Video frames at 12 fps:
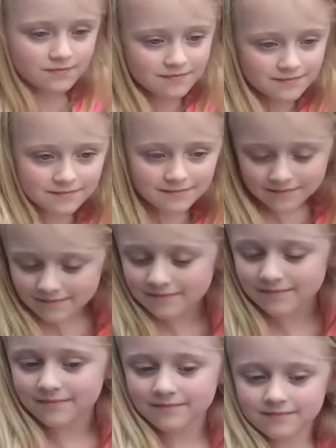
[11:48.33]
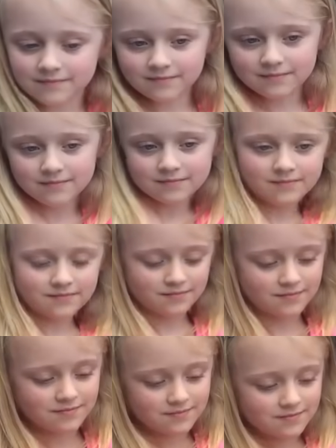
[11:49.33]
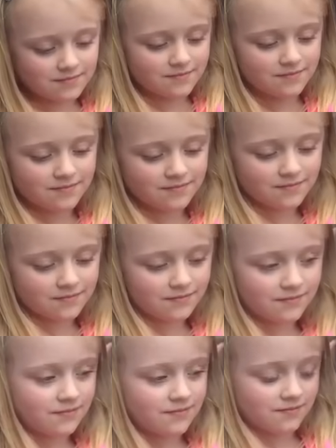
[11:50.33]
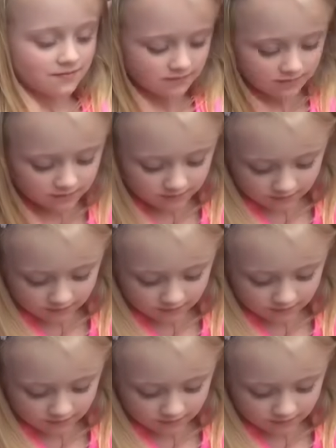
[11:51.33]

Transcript: This person isn't speaking.